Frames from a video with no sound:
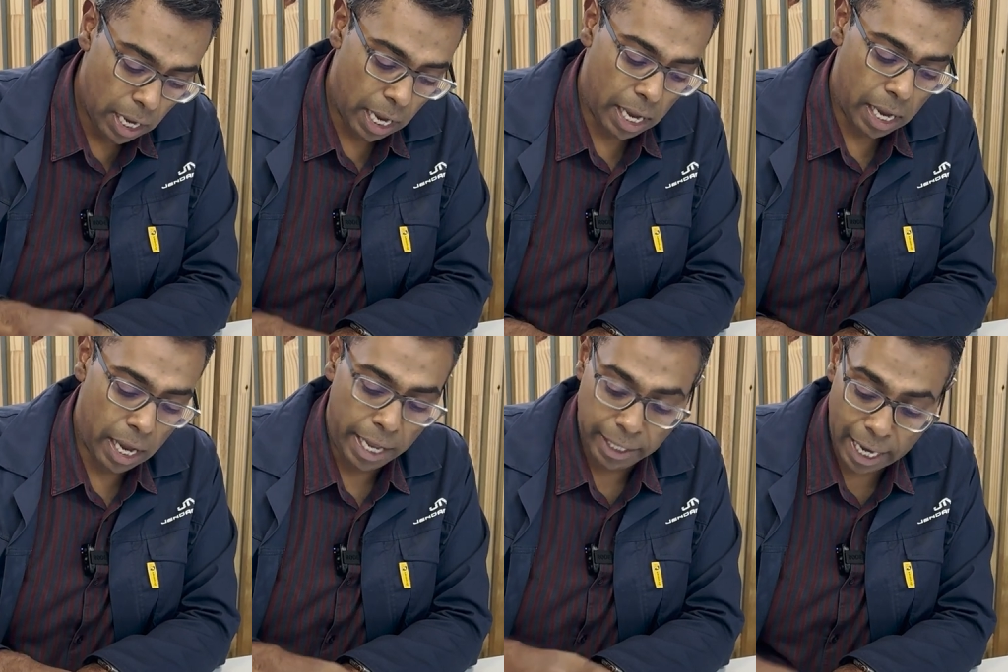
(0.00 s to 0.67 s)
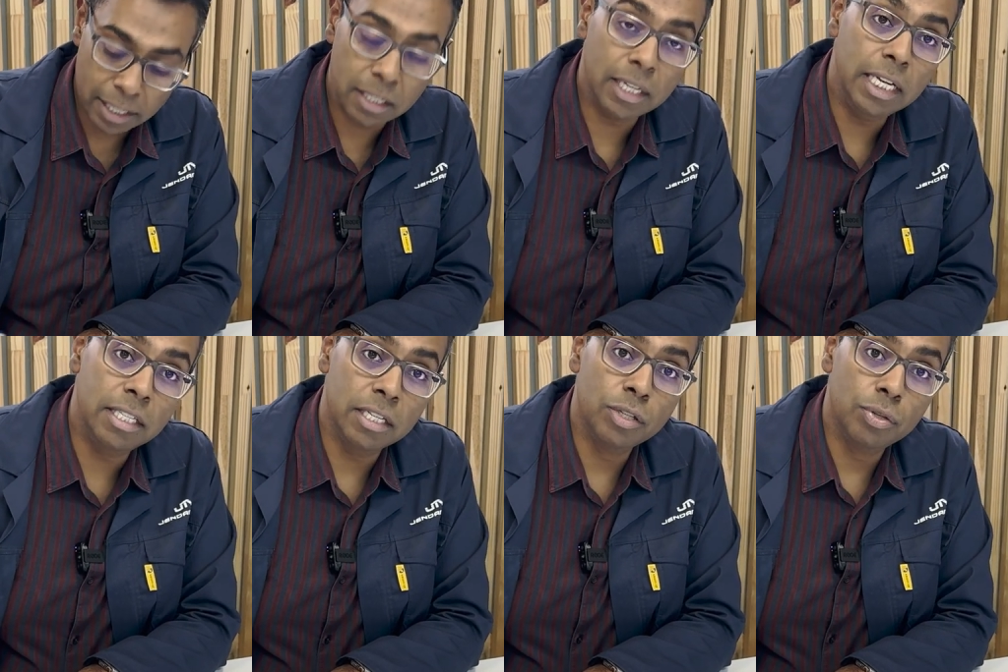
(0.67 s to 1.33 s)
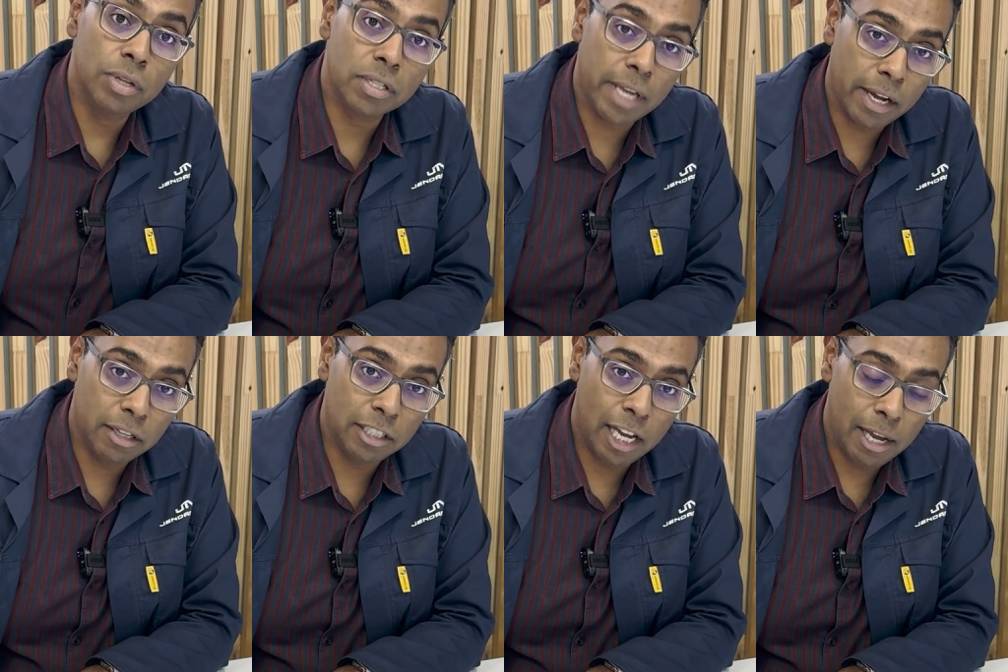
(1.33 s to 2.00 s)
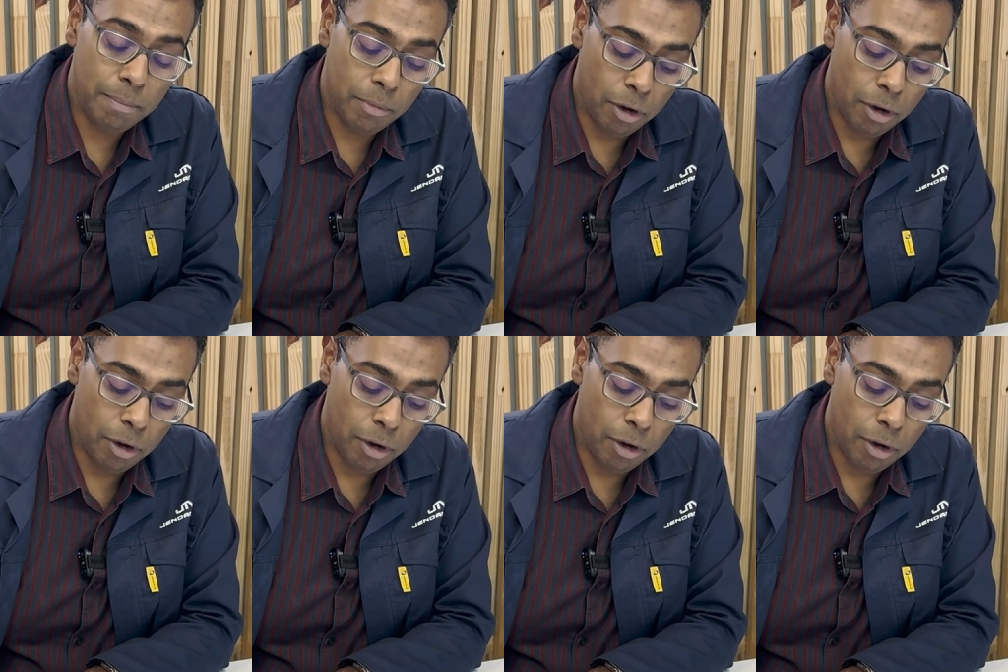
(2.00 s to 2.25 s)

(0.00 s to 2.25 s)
and that eats into the cycle time